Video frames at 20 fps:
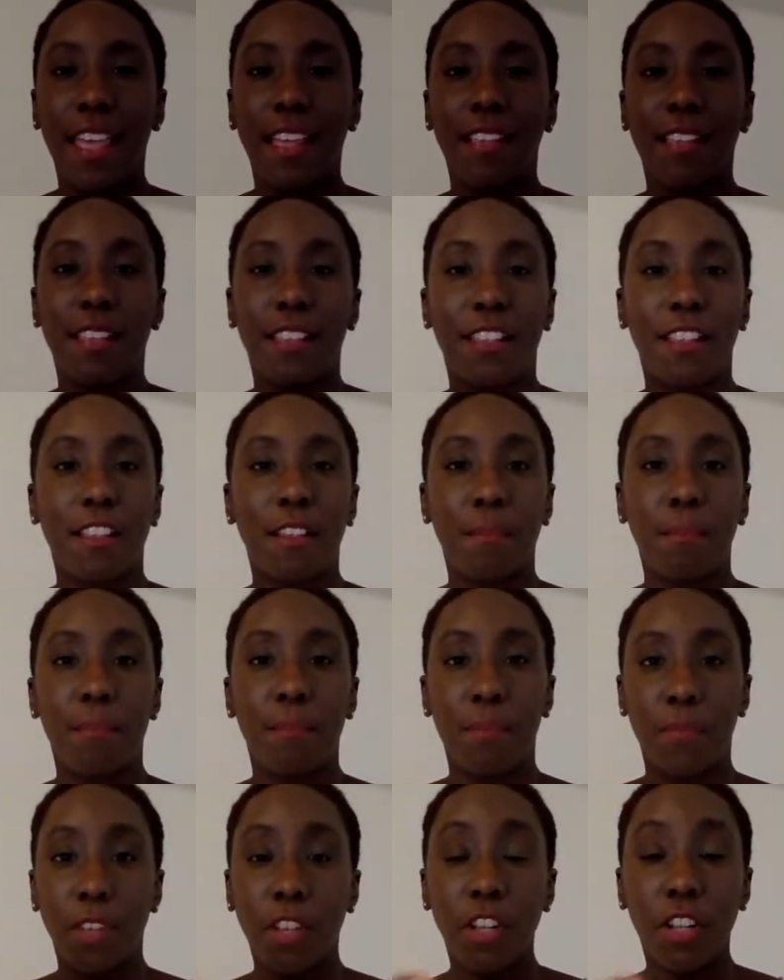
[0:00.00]
is to,
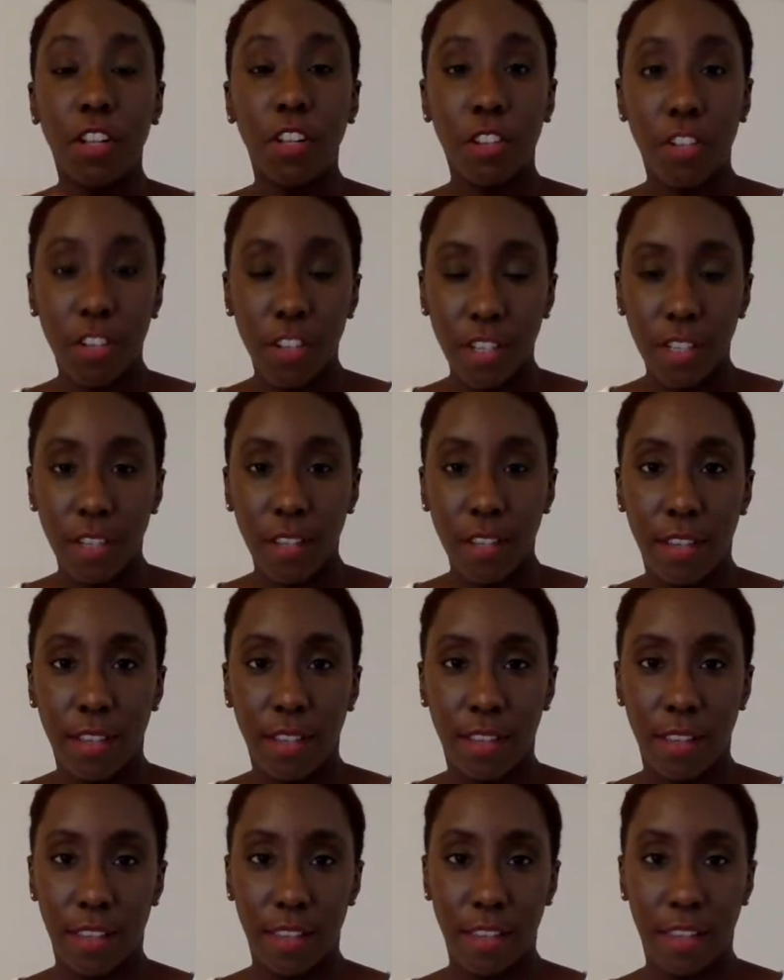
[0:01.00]
to learn
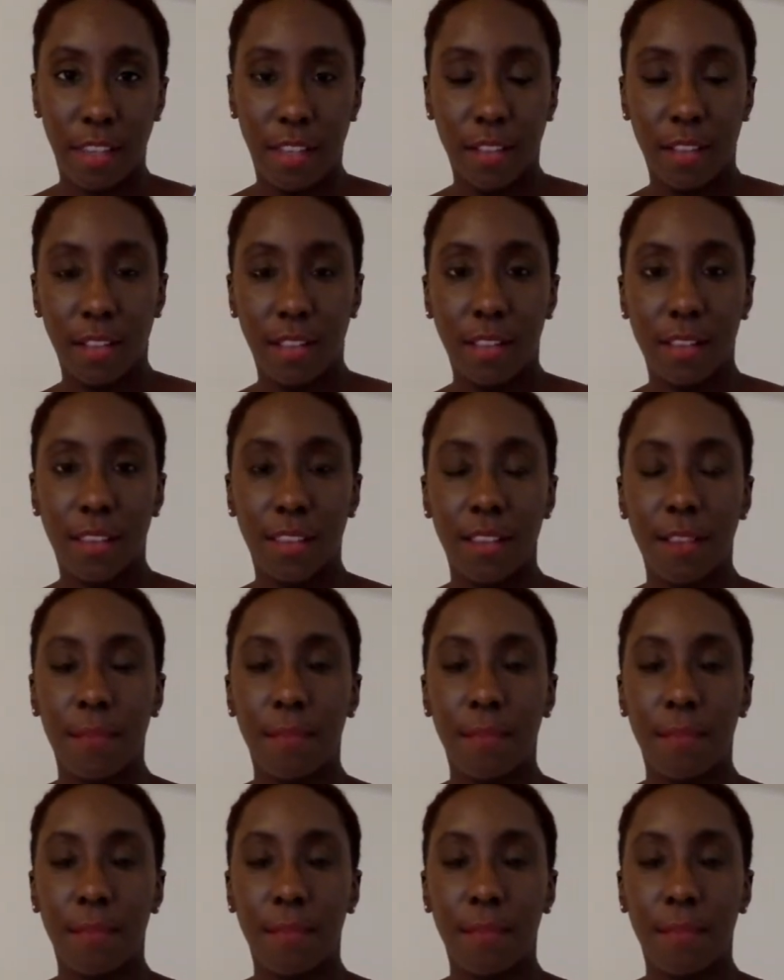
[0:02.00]
the skills,